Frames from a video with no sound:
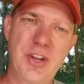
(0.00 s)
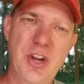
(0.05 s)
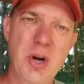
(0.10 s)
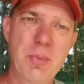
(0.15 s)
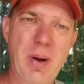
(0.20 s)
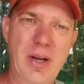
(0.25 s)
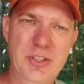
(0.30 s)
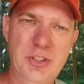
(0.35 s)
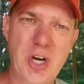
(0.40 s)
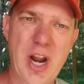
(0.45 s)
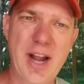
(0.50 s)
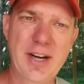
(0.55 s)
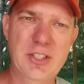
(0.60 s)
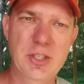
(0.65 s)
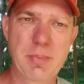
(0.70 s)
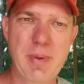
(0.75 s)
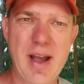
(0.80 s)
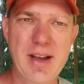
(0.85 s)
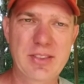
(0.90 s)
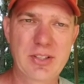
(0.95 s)
hear my tractor
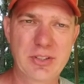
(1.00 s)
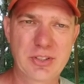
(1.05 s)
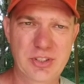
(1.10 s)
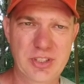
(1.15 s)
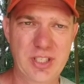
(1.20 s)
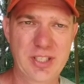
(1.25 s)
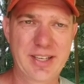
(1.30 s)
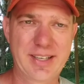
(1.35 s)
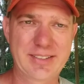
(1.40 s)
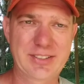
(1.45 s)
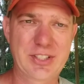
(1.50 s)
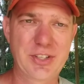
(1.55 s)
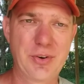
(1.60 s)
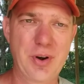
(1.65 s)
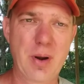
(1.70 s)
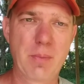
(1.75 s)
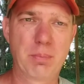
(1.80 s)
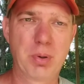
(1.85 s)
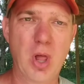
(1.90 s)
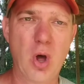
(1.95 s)
back there sound like it's getting
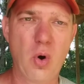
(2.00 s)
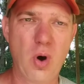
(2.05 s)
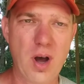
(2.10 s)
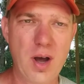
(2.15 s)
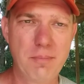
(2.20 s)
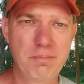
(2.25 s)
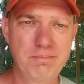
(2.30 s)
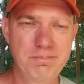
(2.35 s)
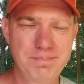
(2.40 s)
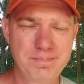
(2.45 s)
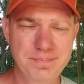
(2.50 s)
ready to blow up.